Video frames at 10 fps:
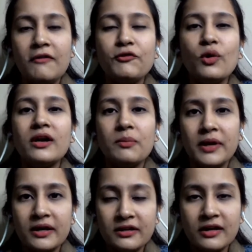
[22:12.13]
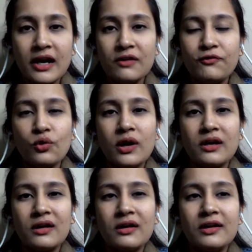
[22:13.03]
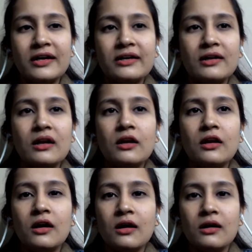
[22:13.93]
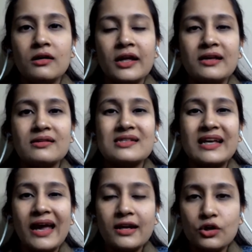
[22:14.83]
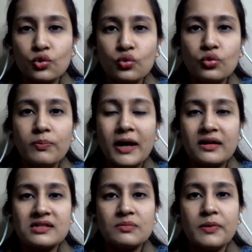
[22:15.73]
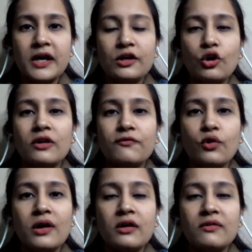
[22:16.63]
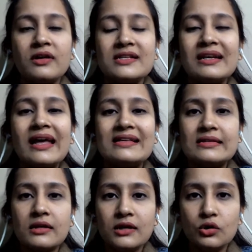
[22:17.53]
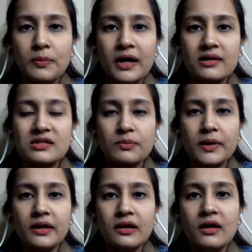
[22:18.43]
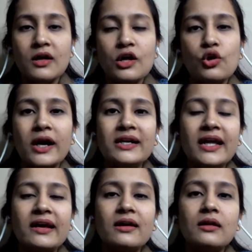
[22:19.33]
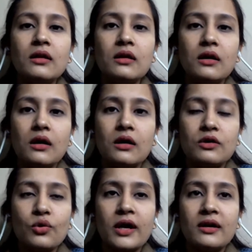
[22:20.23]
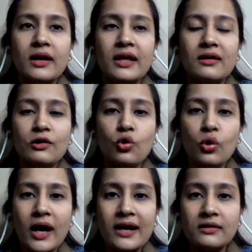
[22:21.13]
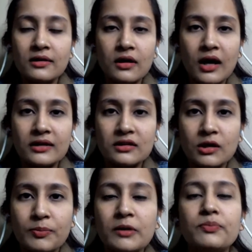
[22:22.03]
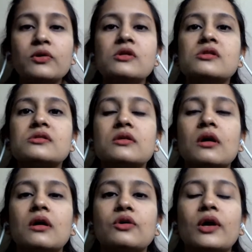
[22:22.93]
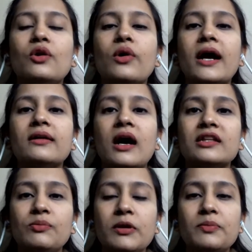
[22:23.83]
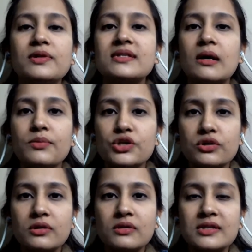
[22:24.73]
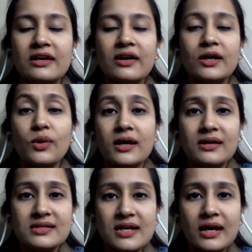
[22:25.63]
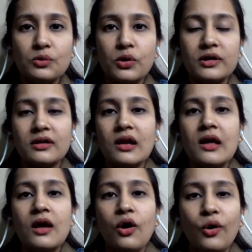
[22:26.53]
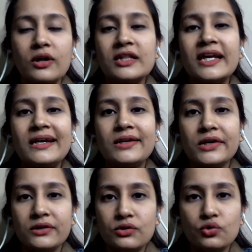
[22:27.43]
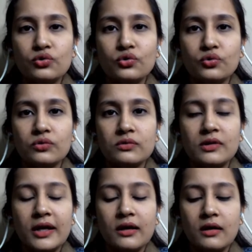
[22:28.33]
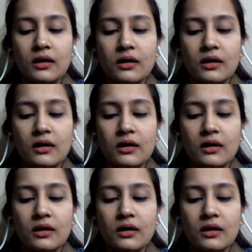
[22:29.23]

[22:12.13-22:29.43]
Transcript: If you are a beginner, and if you are a little like scared to participate, or if you are a little hesitant to participate, you can take in you can like look at the other people's you can look at the other people's submissions and try to understand what all they did to do, like